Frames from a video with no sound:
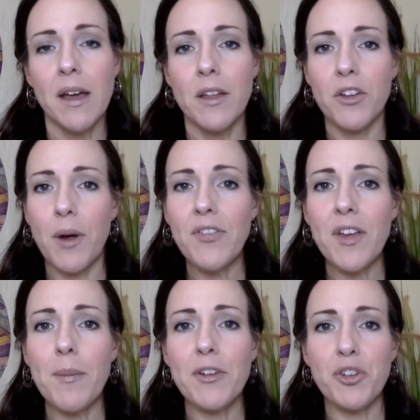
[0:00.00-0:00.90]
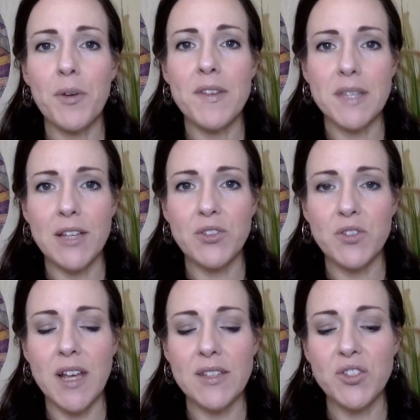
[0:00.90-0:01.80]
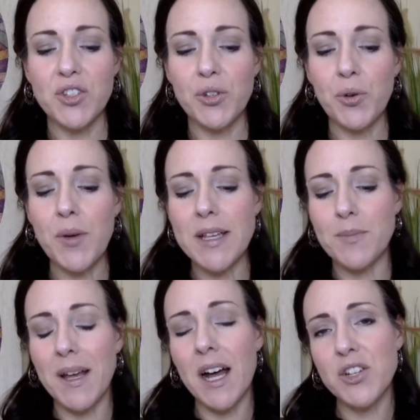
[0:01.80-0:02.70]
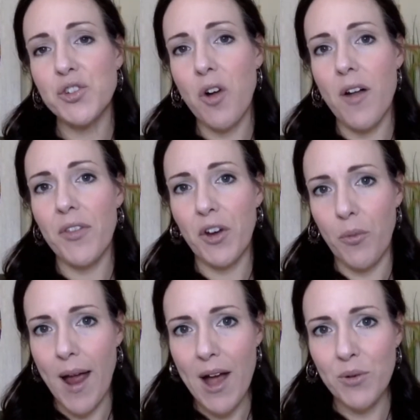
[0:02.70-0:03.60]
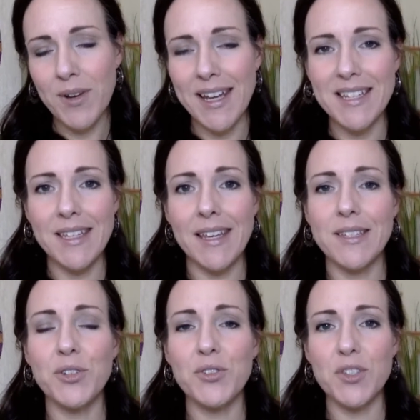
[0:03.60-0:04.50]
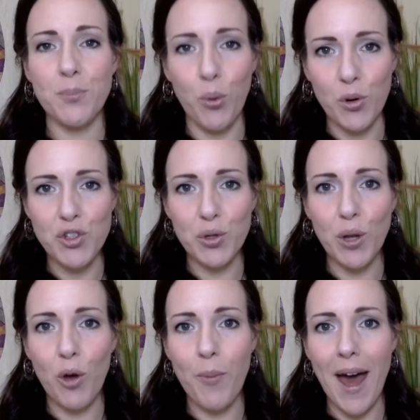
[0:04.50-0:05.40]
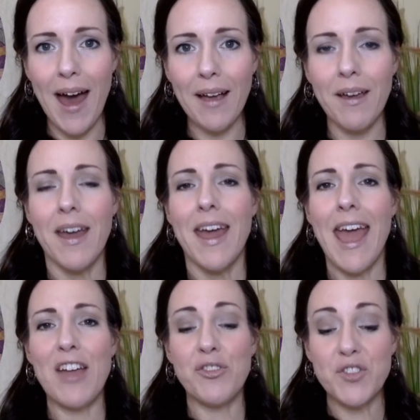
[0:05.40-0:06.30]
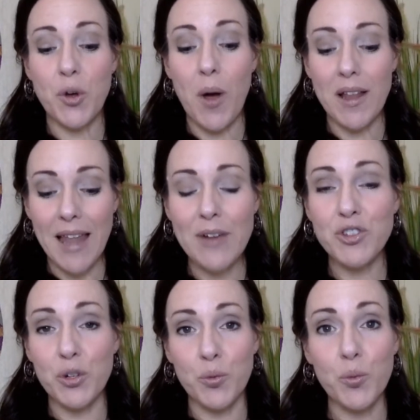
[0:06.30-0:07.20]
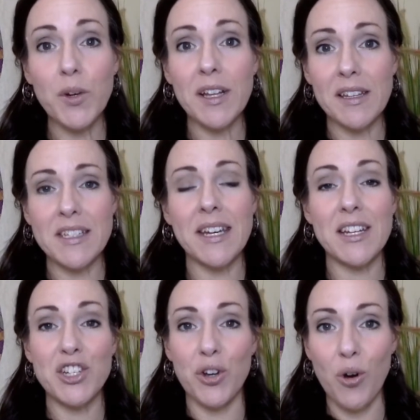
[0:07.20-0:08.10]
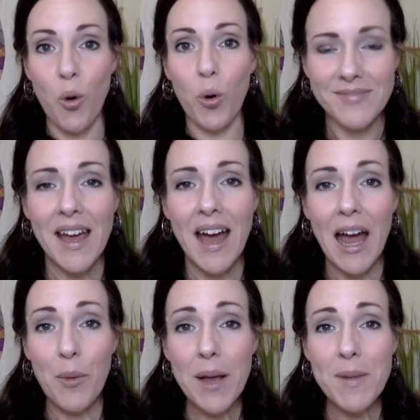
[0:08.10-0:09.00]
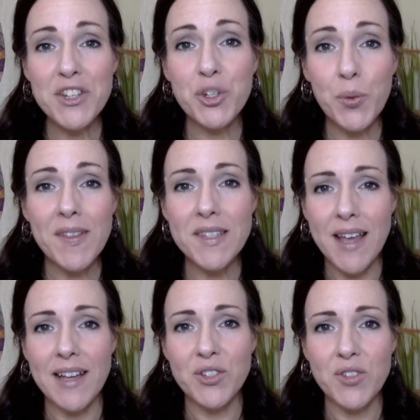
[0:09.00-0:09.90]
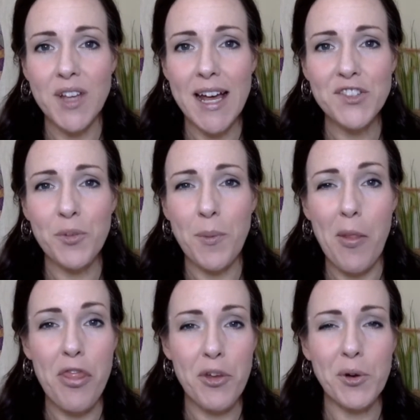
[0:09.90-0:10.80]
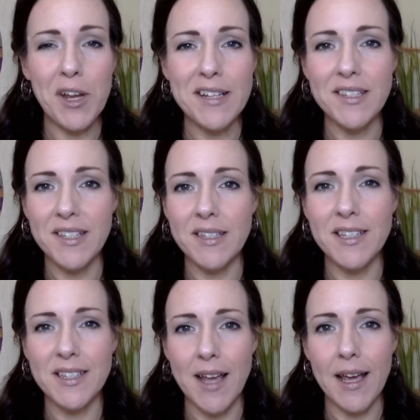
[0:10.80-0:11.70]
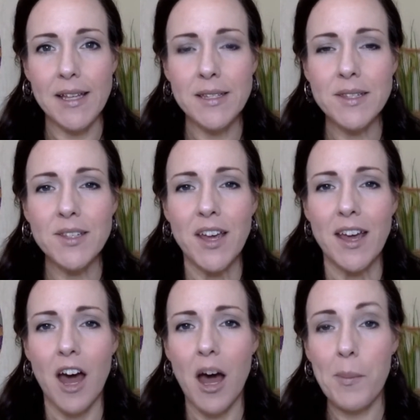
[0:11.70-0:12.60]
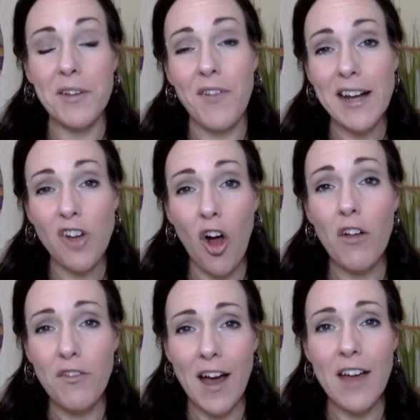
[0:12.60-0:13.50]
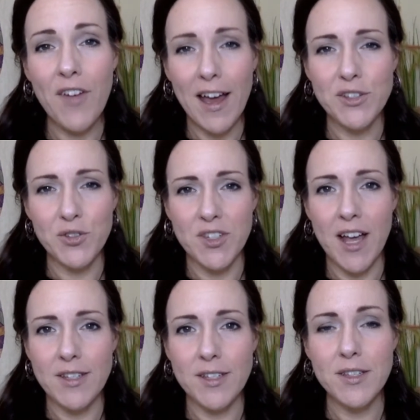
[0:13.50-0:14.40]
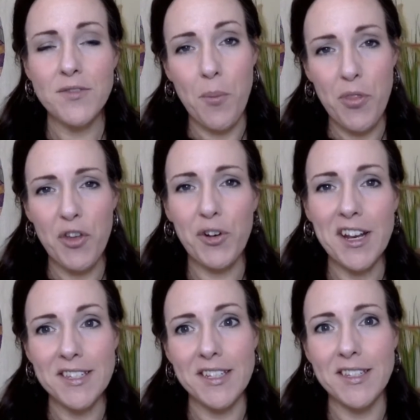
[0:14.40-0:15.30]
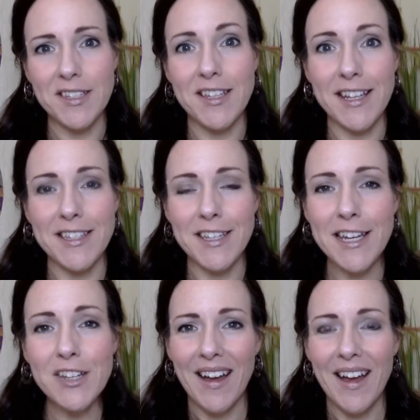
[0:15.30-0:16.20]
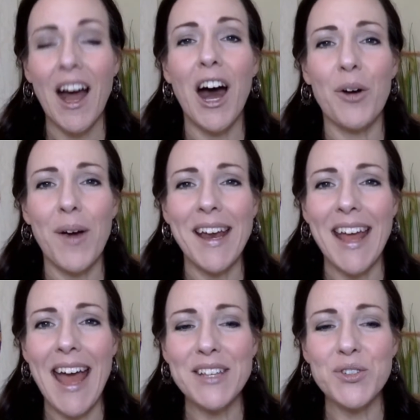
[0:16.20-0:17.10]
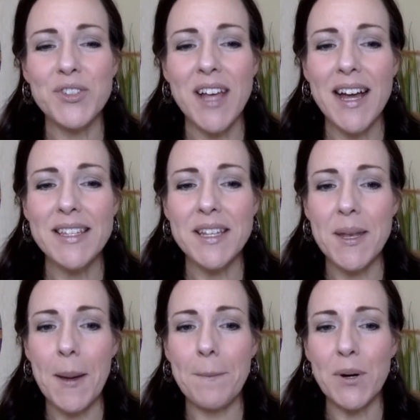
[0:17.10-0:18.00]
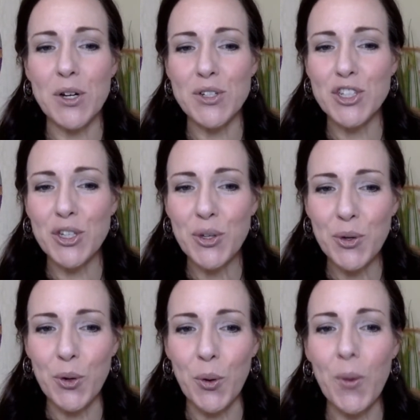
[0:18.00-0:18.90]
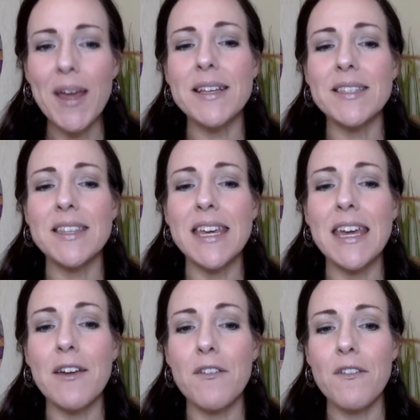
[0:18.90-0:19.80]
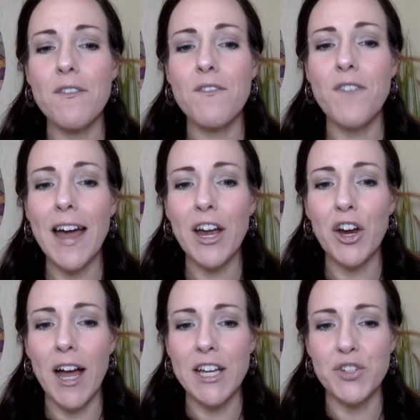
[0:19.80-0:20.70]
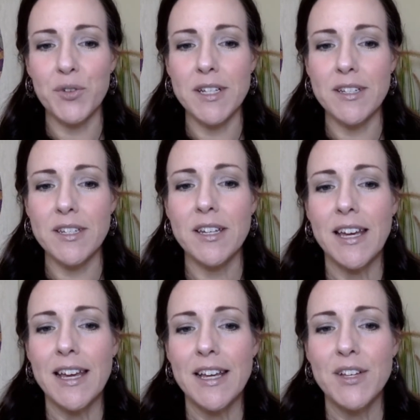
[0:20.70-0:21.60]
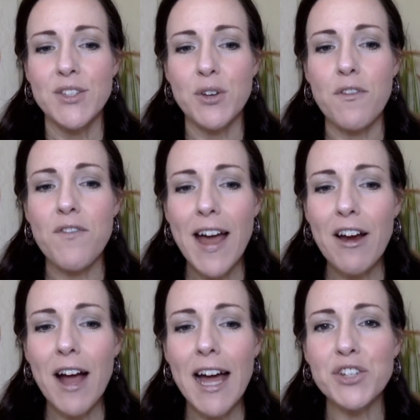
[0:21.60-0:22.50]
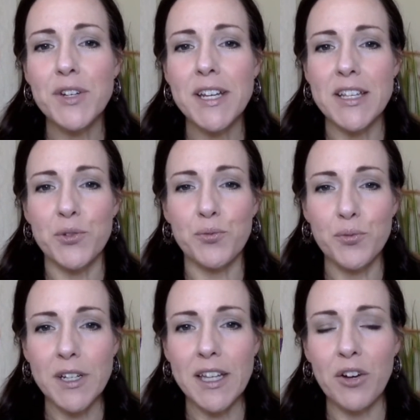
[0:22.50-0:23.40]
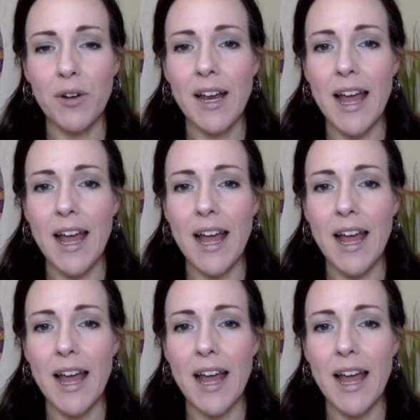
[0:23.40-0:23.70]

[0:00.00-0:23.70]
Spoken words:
The great thing about doing this exercise too is because you're on the ground, it is easier to support your low back, and so it allows you to really dig into your core. I recommend doing this exercise for about 30 to 60 seconds. In fact, all 5 exercises from 30 to 60 seconds each. All right, exercise number 2 is the fire hydrant. So fire hydrant is a really great